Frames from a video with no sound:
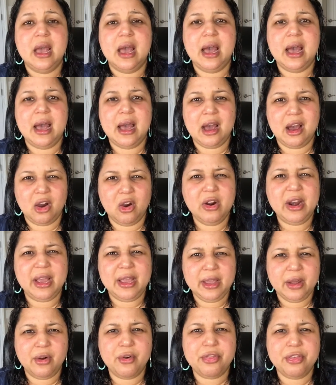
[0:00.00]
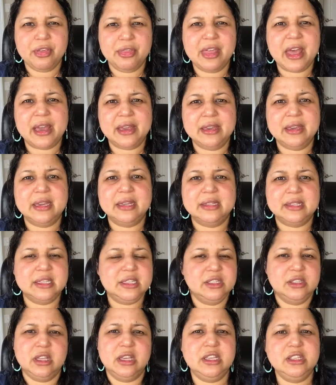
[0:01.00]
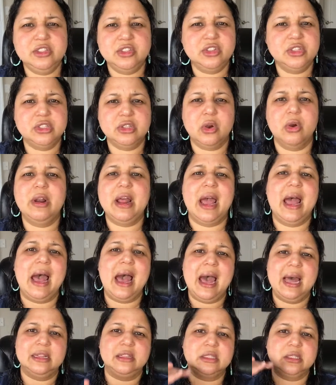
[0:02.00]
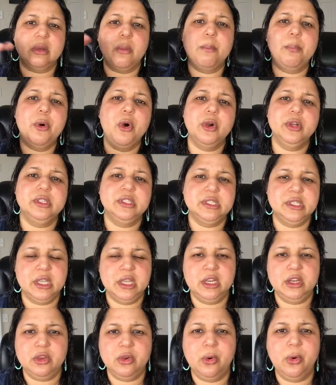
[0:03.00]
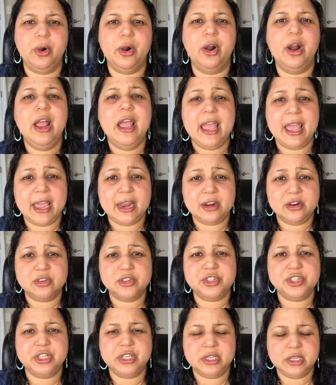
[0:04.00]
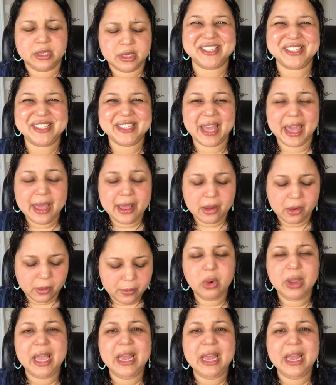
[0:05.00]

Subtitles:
on a healthy diet is just gonna add some points in your energy scale.